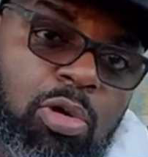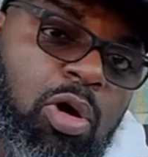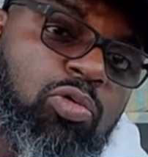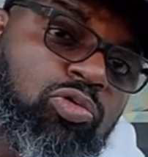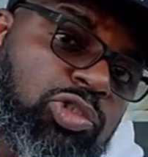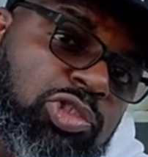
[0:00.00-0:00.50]

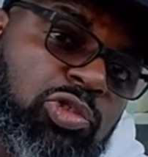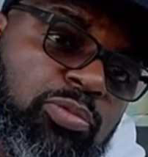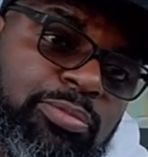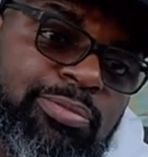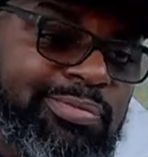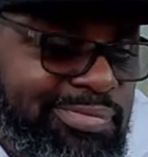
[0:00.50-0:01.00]
oh shoot,
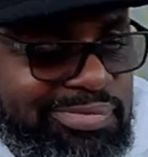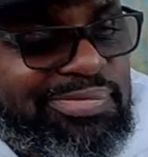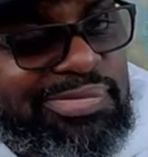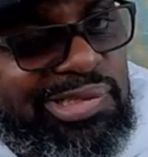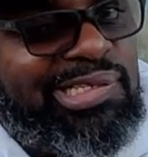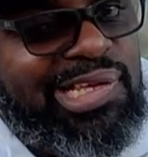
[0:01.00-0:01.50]

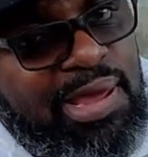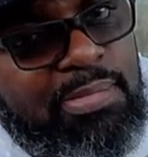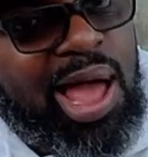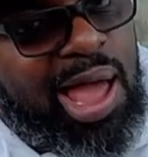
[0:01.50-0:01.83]
this ain't my